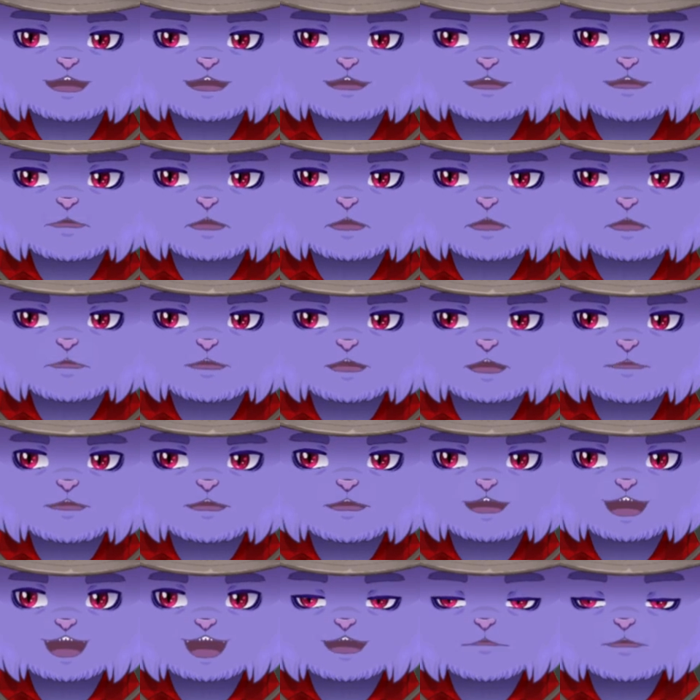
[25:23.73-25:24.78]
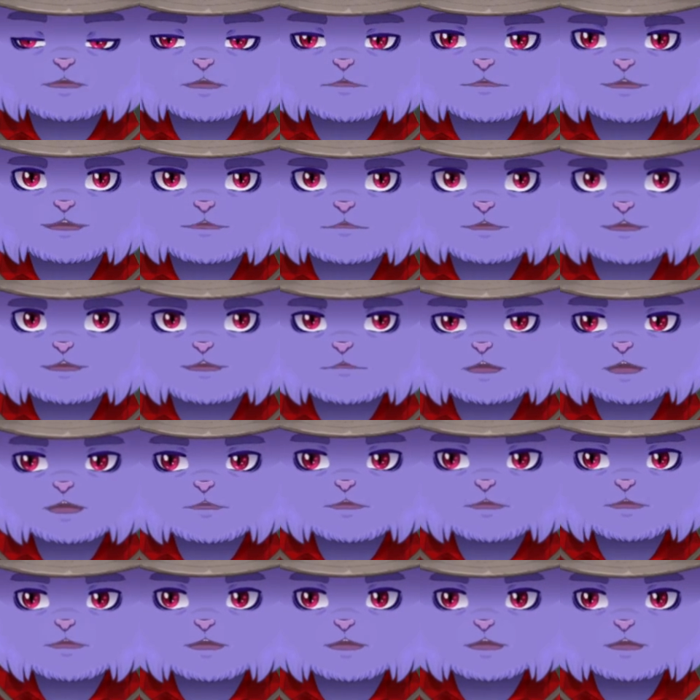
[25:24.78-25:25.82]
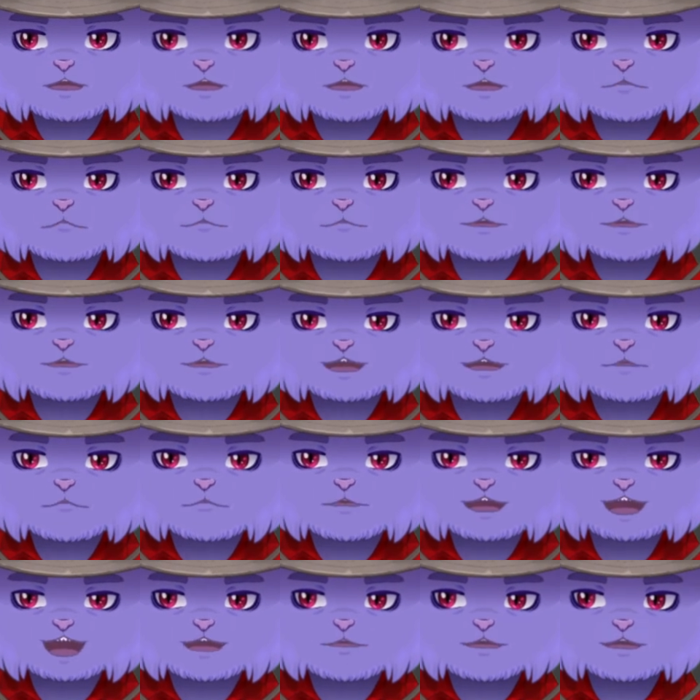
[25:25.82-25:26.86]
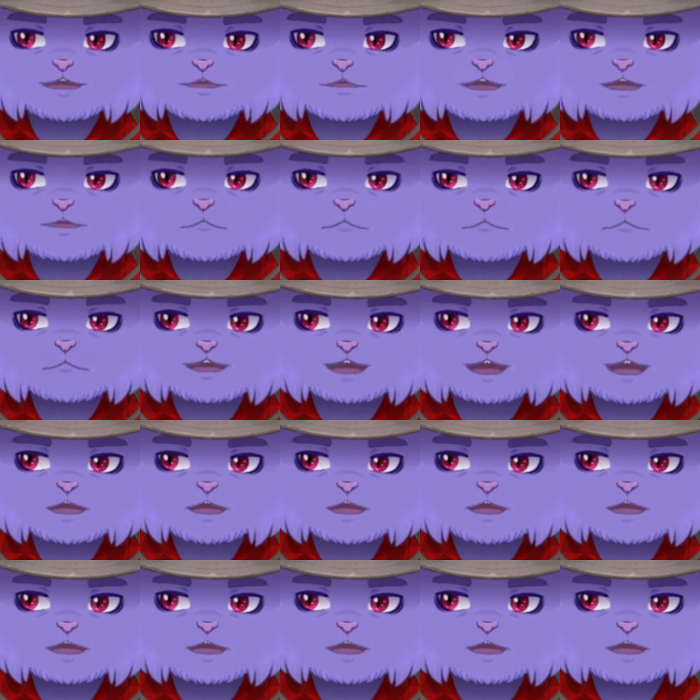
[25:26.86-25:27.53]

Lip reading: is incredibly disgusting. I've already mentioned that